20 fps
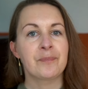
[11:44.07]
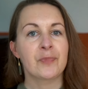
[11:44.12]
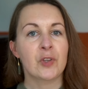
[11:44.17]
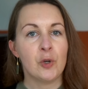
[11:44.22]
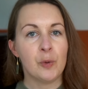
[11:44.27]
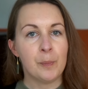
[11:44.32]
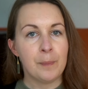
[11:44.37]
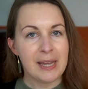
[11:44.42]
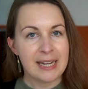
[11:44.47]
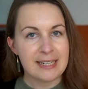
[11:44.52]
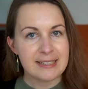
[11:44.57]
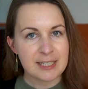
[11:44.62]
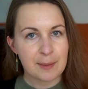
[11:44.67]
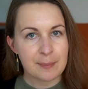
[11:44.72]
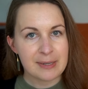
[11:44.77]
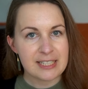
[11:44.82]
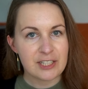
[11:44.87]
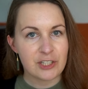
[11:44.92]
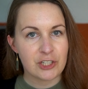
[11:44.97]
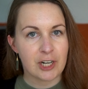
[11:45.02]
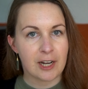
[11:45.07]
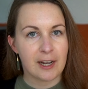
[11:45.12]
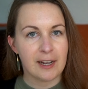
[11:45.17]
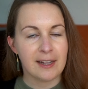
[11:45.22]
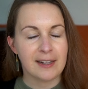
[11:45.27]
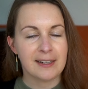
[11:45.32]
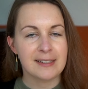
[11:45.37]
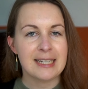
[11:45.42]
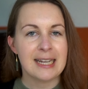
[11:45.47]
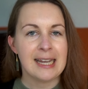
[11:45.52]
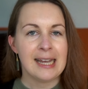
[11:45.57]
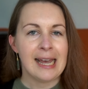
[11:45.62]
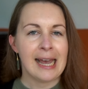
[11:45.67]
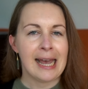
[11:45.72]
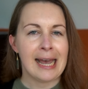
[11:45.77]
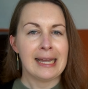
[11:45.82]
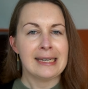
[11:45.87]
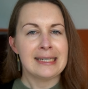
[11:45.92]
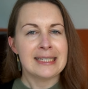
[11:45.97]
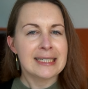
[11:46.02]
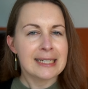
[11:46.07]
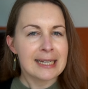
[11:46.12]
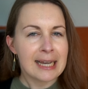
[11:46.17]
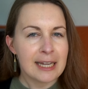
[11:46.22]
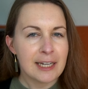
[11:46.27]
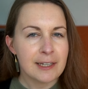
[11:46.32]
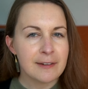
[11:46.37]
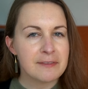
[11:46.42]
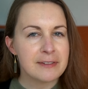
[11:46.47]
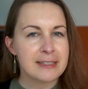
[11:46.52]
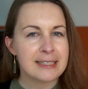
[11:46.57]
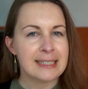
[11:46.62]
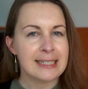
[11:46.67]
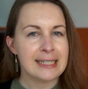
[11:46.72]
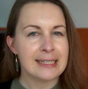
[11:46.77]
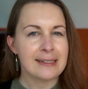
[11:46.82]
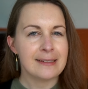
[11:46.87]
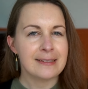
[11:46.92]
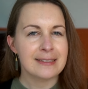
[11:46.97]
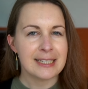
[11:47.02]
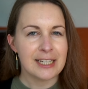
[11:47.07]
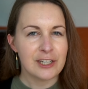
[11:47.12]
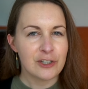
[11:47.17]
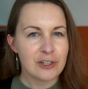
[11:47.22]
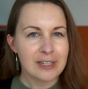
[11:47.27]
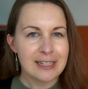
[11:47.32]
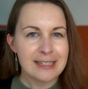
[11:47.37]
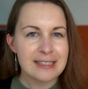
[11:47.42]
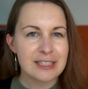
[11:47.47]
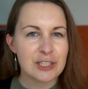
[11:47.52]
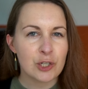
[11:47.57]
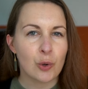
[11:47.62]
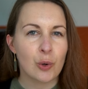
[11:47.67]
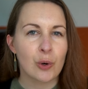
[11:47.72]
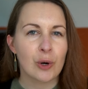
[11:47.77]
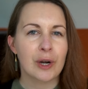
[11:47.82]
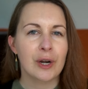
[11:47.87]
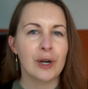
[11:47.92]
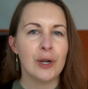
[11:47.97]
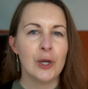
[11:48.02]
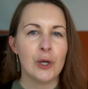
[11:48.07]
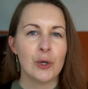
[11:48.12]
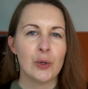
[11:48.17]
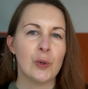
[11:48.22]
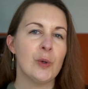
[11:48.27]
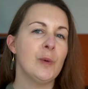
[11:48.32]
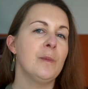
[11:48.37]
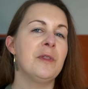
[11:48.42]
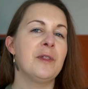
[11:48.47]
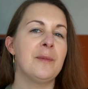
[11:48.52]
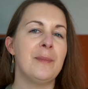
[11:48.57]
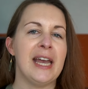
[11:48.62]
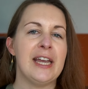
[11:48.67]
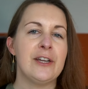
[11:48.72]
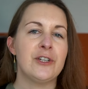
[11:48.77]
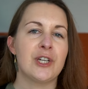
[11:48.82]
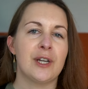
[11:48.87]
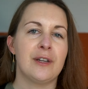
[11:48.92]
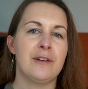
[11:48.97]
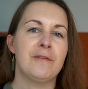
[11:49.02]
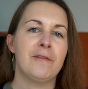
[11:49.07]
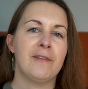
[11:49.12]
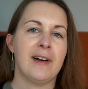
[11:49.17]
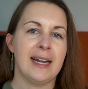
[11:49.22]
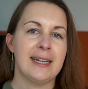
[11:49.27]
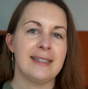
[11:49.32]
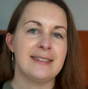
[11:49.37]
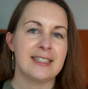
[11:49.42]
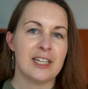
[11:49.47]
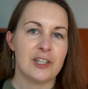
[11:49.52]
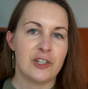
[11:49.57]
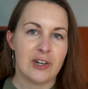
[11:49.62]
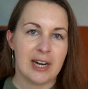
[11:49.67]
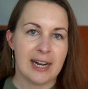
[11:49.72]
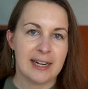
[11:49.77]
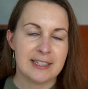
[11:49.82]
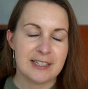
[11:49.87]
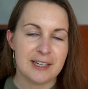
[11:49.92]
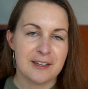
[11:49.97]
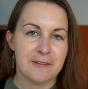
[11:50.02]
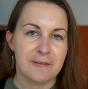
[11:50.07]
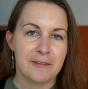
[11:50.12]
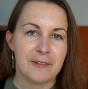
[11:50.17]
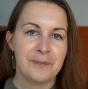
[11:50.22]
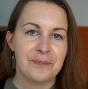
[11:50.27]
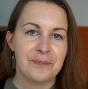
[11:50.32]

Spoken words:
who picks up his child and kind of signals interest, or whom the patient finds attractive.